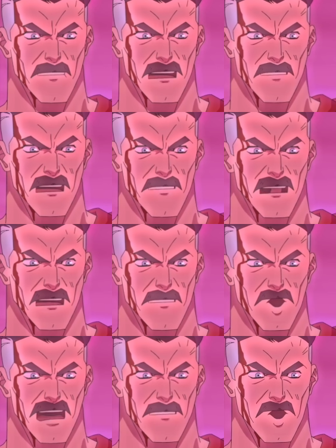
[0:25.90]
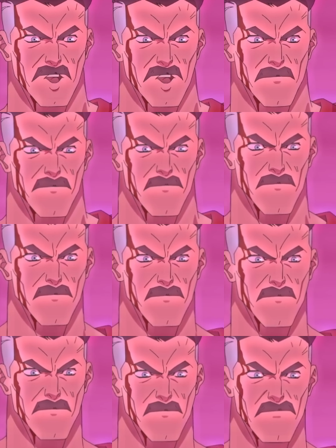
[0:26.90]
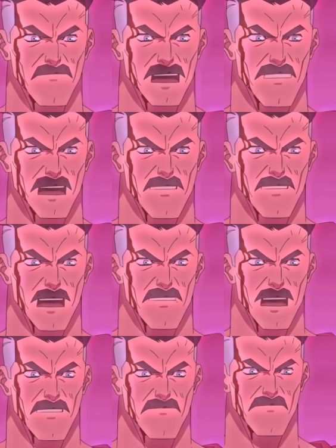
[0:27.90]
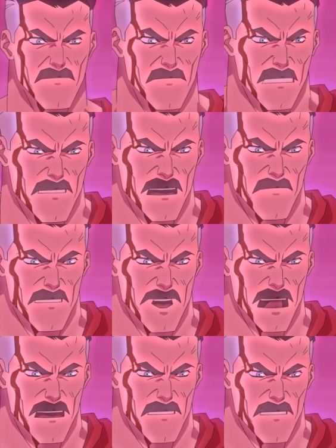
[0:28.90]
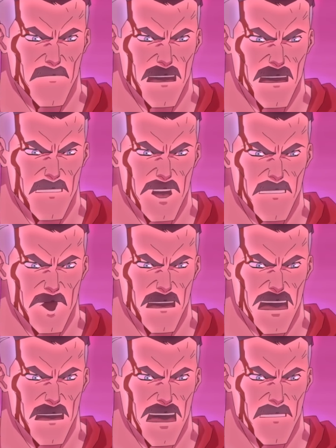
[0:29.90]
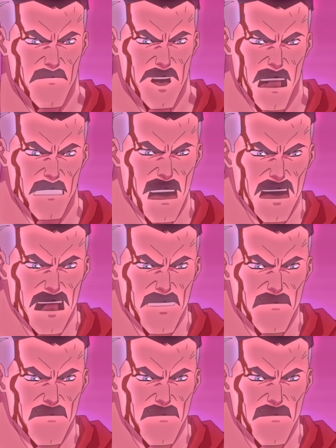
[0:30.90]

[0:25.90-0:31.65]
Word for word: fighting like you're on Earth. This is different. Stop holding back, or you're gonna get us both killed.